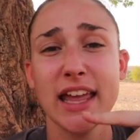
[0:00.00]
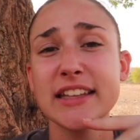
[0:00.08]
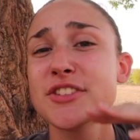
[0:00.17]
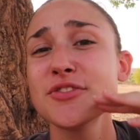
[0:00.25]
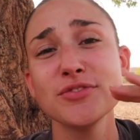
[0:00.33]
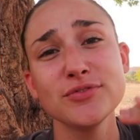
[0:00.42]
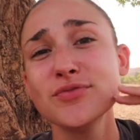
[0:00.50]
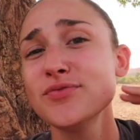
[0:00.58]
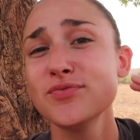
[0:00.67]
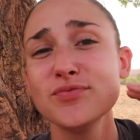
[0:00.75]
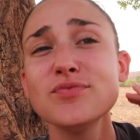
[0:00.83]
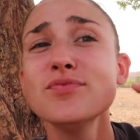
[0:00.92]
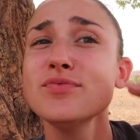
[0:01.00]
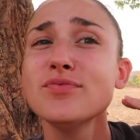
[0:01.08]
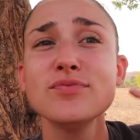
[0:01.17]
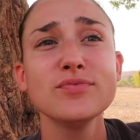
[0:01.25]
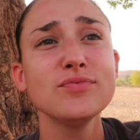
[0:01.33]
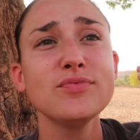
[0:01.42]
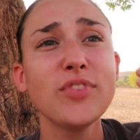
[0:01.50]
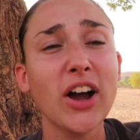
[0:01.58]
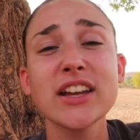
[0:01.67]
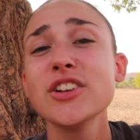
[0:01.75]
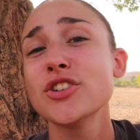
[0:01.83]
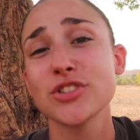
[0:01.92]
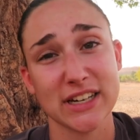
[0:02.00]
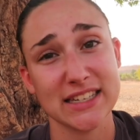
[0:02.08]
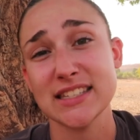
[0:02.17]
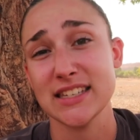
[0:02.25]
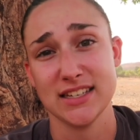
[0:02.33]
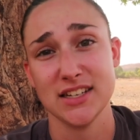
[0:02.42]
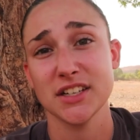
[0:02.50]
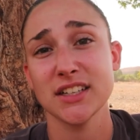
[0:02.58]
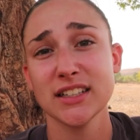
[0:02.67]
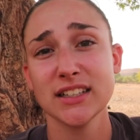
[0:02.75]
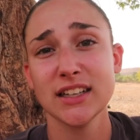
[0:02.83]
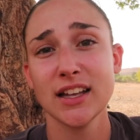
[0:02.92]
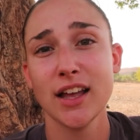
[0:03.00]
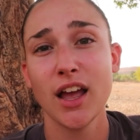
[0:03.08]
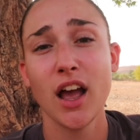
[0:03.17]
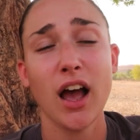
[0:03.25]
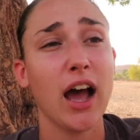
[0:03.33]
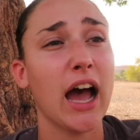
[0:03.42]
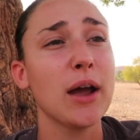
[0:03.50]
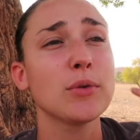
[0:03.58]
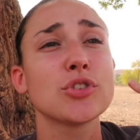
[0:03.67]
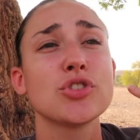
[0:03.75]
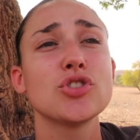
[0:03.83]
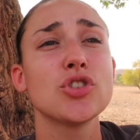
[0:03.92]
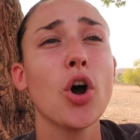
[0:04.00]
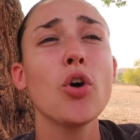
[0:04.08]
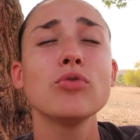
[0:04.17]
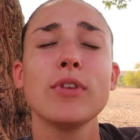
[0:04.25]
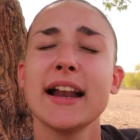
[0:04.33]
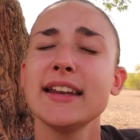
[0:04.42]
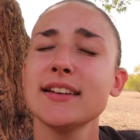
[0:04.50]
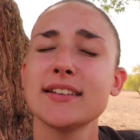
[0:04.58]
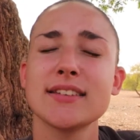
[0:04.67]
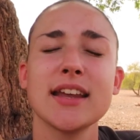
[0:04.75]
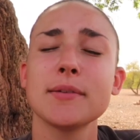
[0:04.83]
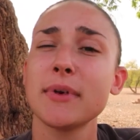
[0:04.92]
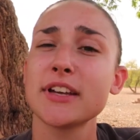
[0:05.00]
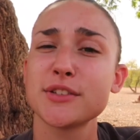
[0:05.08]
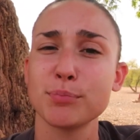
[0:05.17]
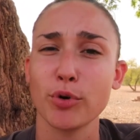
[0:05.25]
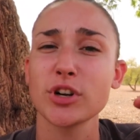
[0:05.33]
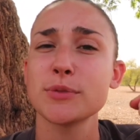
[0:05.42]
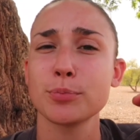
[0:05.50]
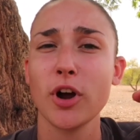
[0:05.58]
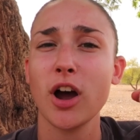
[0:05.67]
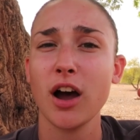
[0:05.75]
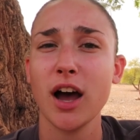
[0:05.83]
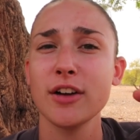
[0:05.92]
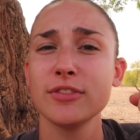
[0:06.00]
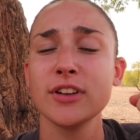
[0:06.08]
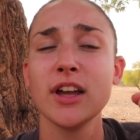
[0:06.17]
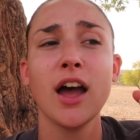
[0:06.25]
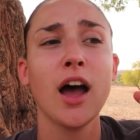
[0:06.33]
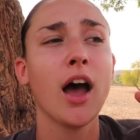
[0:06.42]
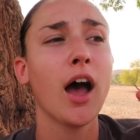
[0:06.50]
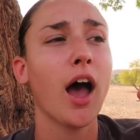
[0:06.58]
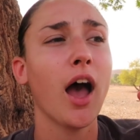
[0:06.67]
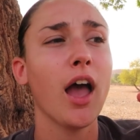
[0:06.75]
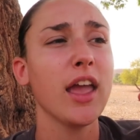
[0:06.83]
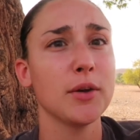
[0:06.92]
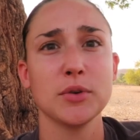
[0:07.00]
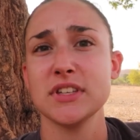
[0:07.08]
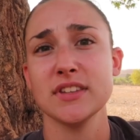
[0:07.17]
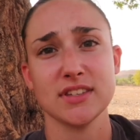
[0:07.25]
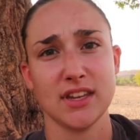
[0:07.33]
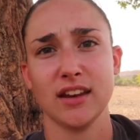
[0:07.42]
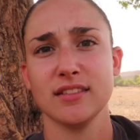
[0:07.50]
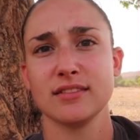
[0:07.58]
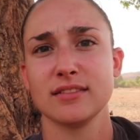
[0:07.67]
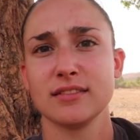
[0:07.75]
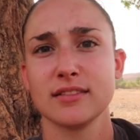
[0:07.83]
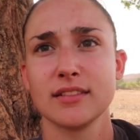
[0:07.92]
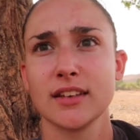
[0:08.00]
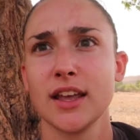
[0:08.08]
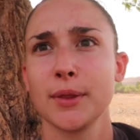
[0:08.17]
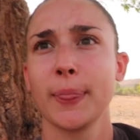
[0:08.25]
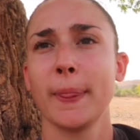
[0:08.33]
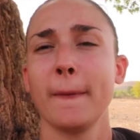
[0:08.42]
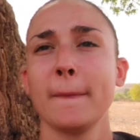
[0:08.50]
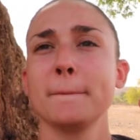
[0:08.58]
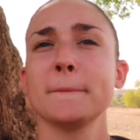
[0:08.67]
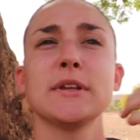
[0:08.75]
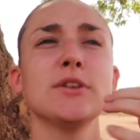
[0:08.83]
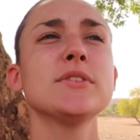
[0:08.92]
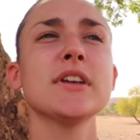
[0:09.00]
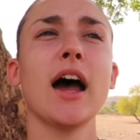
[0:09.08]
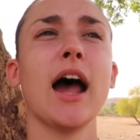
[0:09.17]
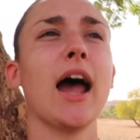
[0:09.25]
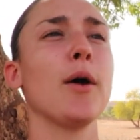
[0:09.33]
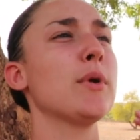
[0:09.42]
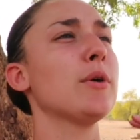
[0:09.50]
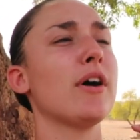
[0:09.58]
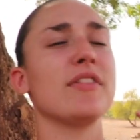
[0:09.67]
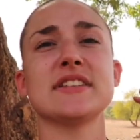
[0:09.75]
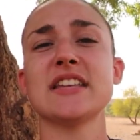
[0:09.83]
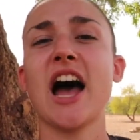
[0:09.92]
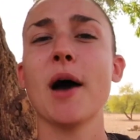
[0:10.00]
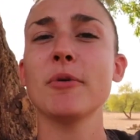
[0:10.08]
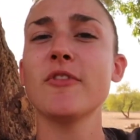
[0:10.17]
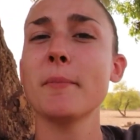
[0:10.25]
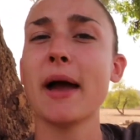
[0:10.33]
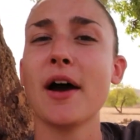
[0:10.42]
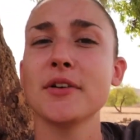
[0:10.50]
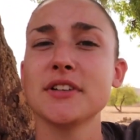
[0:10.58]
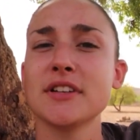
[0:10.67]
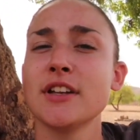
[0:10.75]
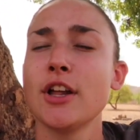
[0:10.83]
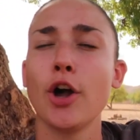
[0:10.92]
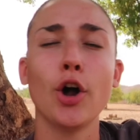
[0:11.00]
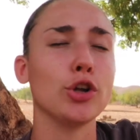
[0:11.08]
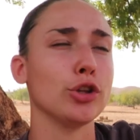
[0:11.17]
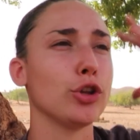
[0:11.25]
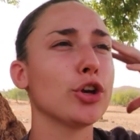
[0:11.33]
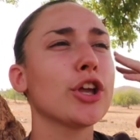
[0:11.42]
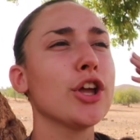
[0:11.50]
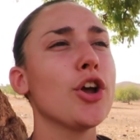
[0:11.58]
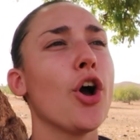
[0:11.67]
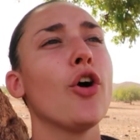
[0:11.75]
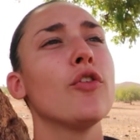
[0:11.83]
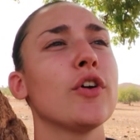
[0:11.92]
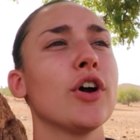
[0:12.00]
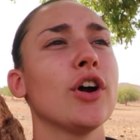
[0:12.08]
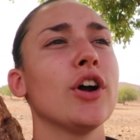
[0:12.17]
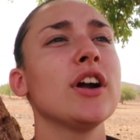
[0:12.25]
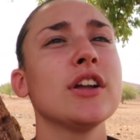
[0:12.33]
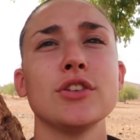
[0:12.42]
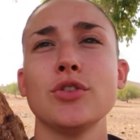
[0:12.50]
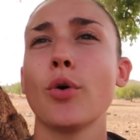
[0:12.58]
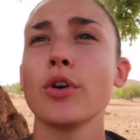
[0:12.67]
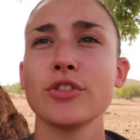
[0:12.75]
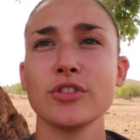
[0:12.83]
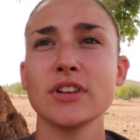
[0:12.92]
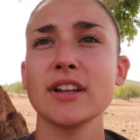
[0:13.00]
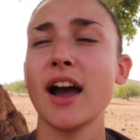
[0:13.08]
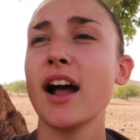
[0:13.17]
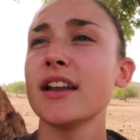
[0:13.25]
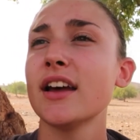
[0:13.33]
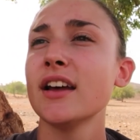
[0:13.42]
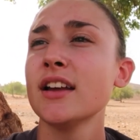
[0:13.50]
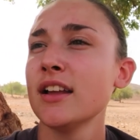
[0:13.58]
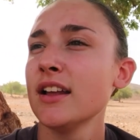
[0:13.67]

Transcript: It's fucking crazy here. I was so ready to take my sports bra off. It was insane. We were on the top of a mountain looking over northern Ghana.